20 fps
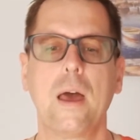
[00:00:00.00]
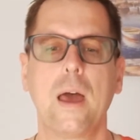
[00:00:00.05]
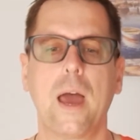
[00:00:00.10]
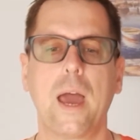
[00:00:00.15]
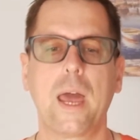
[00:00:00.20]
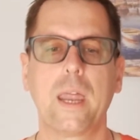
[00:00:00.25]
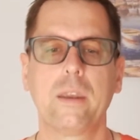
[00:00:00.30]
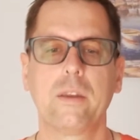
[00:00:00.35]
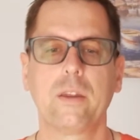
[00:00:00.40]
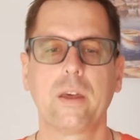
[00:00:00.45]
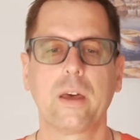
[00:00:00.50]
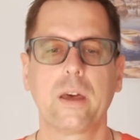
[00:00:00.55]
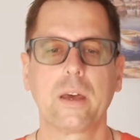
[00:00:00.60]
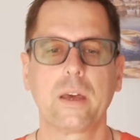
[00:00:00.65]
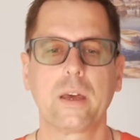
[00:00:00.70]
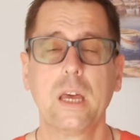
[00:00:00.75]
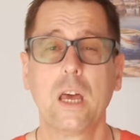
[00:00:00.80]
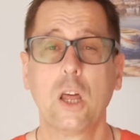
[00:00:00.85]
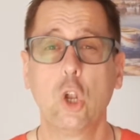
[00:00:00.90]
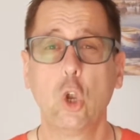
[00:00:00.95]
And
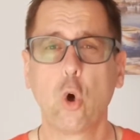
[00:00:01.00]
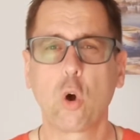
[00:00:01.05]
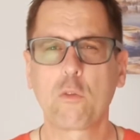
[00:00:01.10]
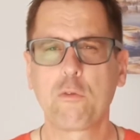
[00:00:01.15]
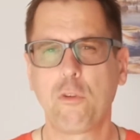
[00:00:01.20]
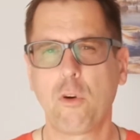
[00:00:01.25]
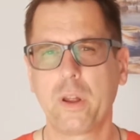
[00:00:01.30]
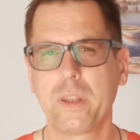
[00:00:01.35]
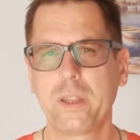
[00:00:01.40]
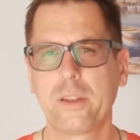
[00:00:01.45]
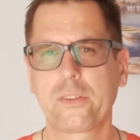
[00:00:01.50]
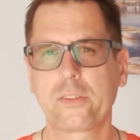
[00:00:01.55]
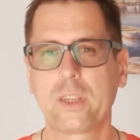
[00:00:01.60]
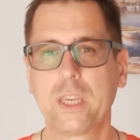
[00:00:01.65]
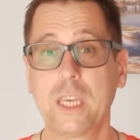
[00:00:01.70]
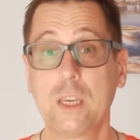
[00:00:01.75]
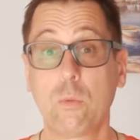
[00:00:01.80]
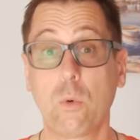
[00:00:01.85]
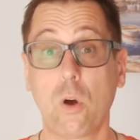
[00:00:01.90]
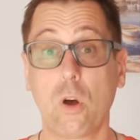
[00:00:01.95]
look for these
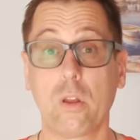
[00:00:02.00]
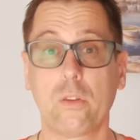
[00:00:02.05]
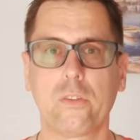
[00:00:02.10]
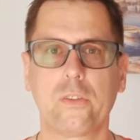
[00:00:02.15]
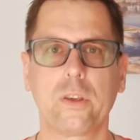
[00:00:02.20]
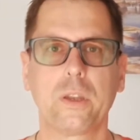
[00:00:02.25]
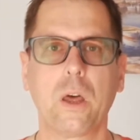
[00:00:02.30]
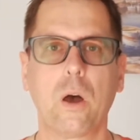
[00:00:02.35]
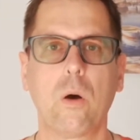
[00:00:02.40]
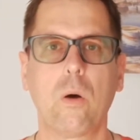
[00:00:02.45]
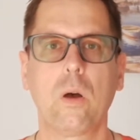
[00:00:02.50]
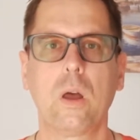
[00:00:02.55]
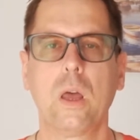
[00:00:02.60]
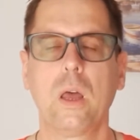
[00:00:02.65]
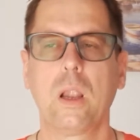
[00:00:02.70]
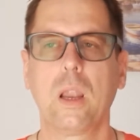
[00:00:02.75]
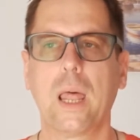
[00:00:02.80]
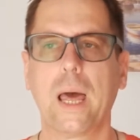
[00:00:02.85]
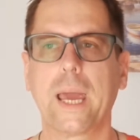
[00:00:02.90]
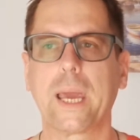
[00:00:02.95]
keywords, you know,
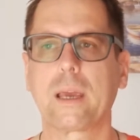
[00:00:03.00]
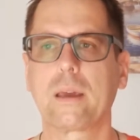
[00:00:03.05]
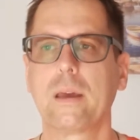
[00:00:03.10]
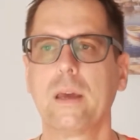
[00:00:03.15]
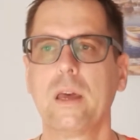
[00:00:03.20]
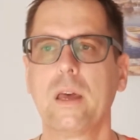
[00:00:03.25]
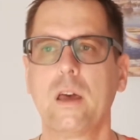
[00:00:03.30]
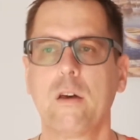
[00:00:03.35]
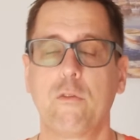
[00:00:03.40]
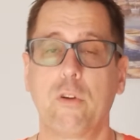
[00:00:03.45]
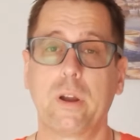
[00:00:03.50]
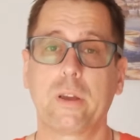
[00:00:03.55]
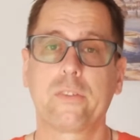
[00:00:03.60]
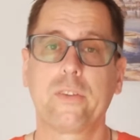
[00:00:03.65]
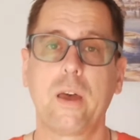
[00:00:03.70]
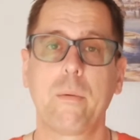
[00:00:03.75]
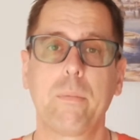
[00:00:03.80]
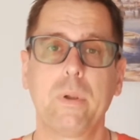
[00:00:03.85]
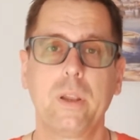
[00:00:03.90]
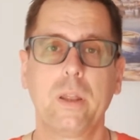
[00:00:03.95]
like, for
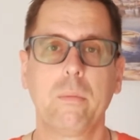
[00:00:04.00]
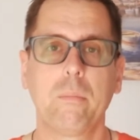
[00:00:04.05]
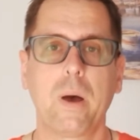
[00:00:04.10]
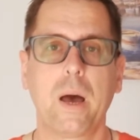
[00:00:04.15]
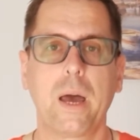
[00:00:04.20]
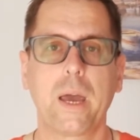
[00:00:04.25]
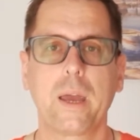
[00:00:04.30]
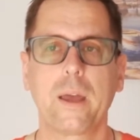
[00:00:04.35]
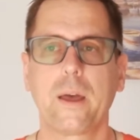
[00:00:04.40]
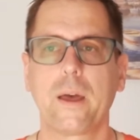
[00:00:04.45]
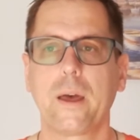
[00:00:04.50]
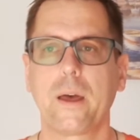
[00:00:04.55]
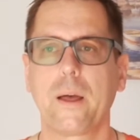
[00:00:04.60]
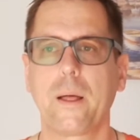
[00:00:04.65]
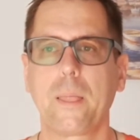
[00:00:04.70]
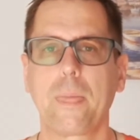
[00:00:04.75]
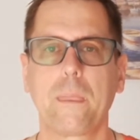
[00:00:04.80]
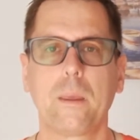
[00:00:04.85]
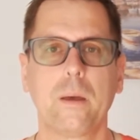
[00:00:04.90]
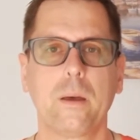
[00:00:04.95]
example, in my,
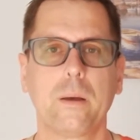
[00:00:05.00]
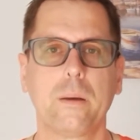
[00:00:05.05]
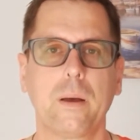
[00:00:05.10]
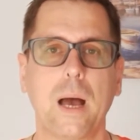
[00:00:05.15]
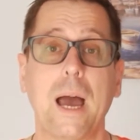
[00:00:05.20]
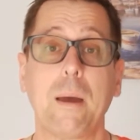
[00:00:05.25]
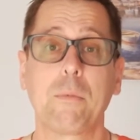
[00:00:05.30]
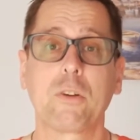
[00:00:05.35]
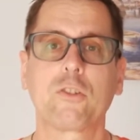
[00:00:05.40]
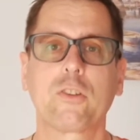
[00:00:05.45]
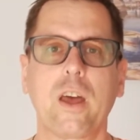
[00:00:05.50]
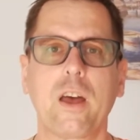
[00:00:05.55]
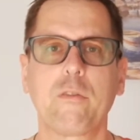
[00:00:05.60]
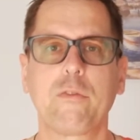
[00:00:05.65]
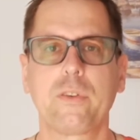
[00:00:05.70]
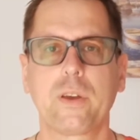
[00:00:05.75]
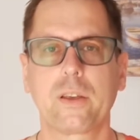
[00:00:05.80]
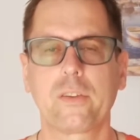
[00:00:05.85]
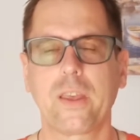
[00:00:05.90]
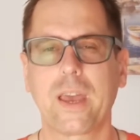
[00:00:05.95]
I'm a
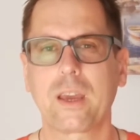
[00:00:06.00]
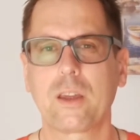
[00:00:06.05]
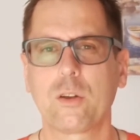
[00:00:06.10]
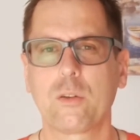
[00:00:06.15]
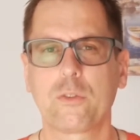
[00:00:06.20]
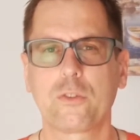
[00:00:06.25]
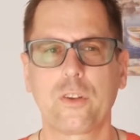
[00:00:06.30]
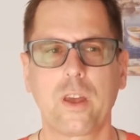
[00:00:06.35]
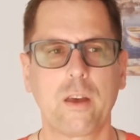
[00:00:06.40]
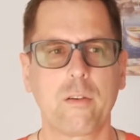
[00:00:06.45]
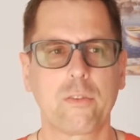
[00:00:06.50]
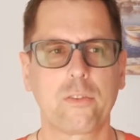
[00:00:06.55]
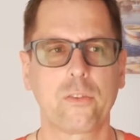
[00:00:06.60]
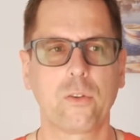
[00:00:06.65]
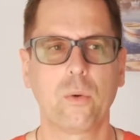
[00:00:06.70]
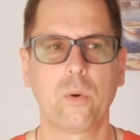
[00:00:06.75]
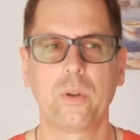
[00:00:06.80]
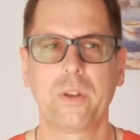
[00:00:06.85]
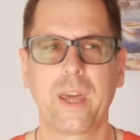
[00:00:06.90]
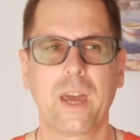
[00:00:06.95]
chef, executive chef,
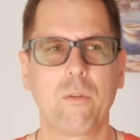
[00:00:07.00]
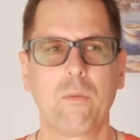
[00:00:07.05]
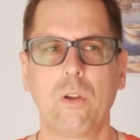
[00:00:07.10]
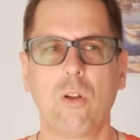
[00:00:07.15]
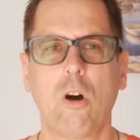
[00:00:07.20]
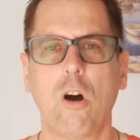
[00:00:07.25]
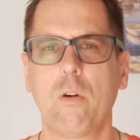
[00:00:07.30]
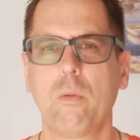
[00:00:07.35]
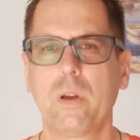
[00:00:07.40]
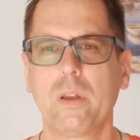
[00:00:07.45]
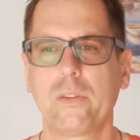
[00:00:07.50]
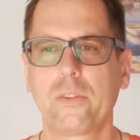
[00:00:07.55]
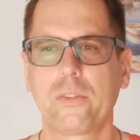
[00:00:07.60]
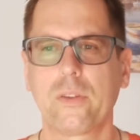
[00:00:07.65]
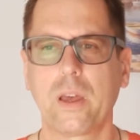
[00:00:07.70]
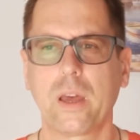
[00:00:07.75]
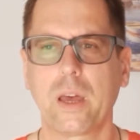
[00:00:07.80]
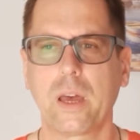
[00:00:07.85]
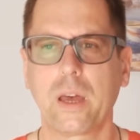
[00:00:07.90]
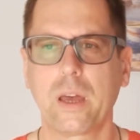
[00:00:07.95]
so there will
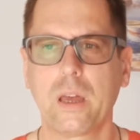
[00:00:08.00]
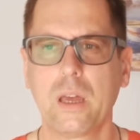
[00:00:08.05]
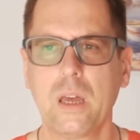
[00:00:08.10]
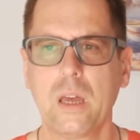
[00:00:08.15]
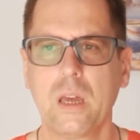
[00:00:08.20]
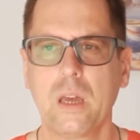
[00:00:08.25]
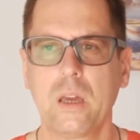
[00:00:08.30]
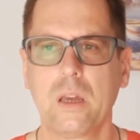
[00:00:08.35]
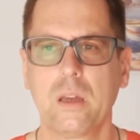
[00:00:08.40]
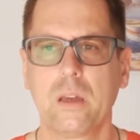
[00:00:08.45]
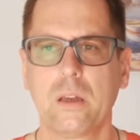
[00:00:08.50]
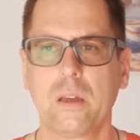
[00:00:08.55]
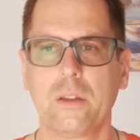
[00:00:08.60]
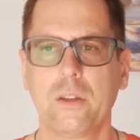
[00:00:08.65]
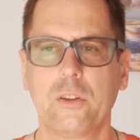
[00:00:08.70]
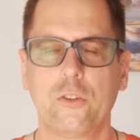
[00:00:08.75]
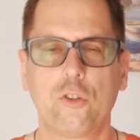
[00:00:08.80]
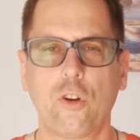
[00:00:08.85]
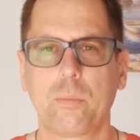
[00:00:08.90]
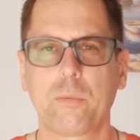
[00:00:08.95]
always,
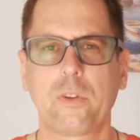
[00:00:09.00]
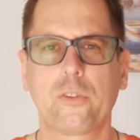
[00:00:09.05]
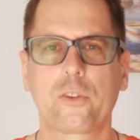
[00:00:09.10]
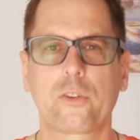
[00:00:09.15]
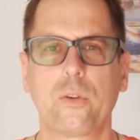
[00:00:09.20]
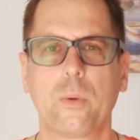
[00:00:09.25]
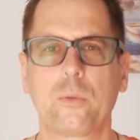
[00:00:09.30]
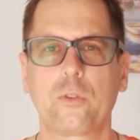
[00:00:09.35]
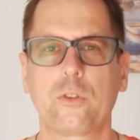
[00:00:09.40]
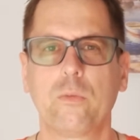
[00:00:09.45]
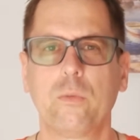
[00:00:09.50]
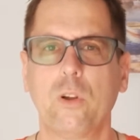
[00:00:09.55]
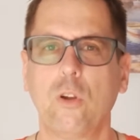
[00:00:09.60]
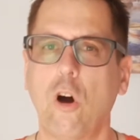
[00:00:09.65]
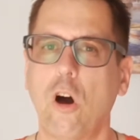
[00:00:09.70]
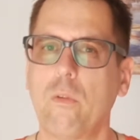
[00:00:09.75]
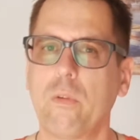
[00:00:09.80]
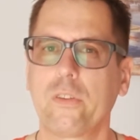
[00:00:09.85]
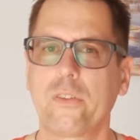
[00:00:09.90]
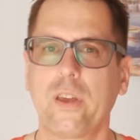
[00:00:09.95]
the job description will
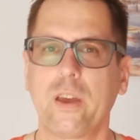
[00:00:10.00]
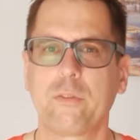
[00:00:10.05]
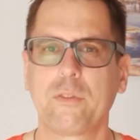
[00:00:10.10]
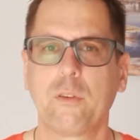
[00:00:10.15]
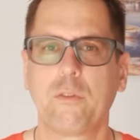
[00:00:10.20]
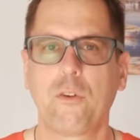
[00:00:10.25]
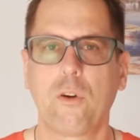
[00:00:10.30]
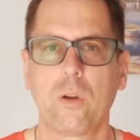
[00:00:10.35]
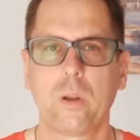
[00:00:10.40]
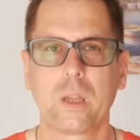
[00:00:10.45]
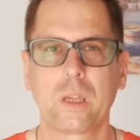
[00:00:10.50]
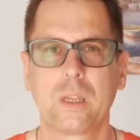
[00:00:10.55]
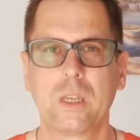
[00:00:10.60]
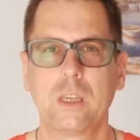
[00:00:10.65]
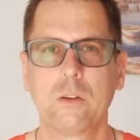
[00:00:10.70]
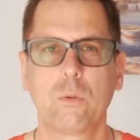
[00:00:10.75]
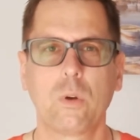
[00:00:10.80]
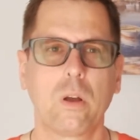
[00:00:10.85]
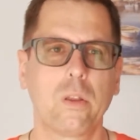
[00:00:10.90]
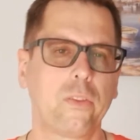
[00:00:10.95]
always have the following
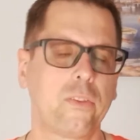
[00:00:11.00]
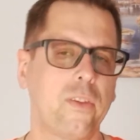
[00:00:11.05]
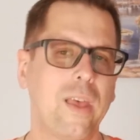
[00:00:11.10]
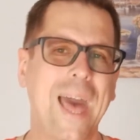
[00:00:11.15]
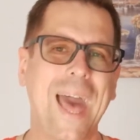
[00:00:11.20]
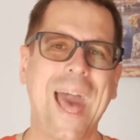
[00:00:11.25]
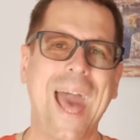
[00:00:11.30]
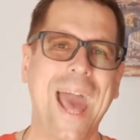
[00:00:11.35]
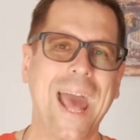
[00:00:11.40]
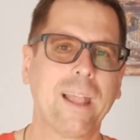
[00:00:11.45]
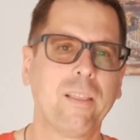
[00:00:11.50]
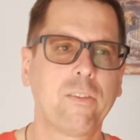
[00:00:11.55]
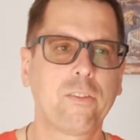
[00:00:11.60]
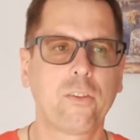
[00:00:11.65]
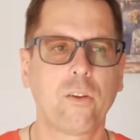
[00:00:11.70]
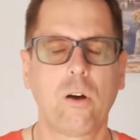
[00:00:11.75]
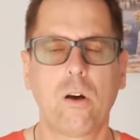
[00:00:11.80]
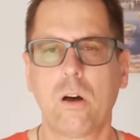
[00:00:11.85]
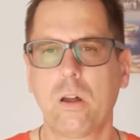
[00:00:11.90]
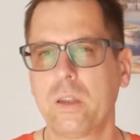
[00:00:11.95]
keywords:
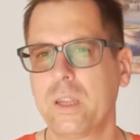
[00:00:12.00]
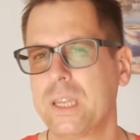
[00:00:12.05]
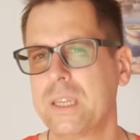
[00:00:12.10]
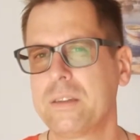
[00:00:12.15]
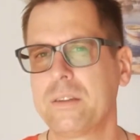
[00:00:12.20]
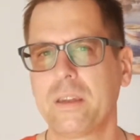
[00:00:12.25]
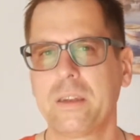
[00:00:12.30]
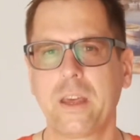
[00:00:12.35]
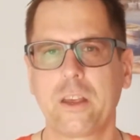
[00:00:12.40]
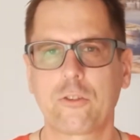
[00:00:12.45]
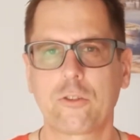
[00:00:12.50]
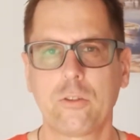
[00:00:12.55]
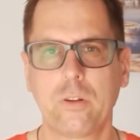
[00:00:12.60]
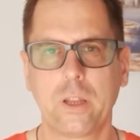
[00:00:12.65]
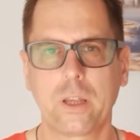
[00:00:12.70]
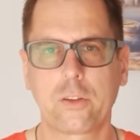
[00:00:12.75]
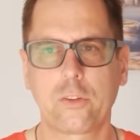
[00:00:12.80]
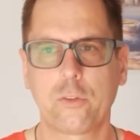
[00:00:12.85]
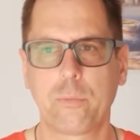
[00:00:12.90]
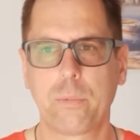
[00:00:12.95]
hands-on, international
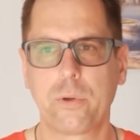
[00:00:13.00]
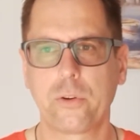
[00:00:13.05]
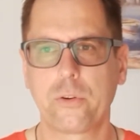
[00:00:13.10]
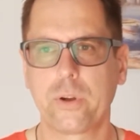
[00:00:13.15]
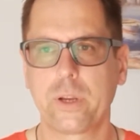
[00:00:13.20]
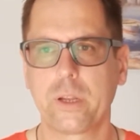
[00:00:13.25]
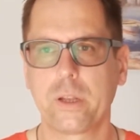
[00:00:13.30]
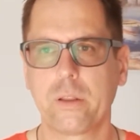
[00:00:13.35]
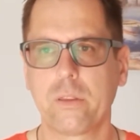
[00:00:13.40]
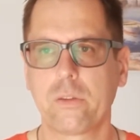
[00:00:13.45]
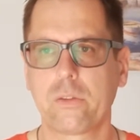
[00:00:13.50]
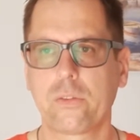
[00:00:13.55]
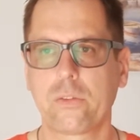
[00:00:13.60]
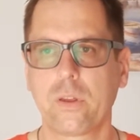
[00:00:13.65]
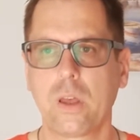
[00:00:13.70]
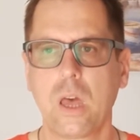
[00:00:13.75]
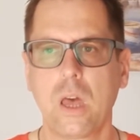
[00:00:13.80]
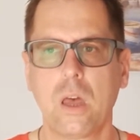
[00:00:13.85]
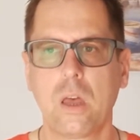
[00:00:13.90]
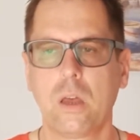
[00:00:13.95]

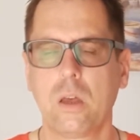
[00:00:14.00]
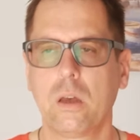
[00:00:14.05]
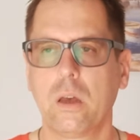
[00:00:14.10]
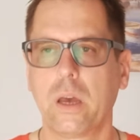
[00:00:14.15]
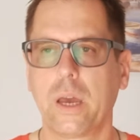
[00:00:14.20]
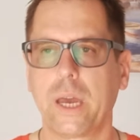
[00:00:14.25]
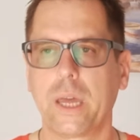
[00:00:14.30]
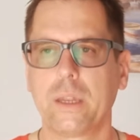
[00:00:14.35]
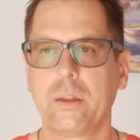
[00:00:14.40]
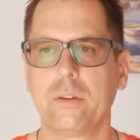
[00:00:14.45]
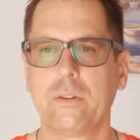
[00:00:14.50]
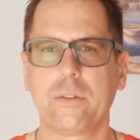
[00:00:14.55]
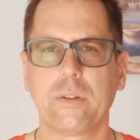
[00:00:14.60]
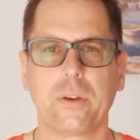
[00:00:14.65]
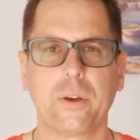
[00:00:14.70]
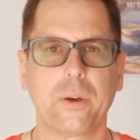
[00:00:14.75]
experience, and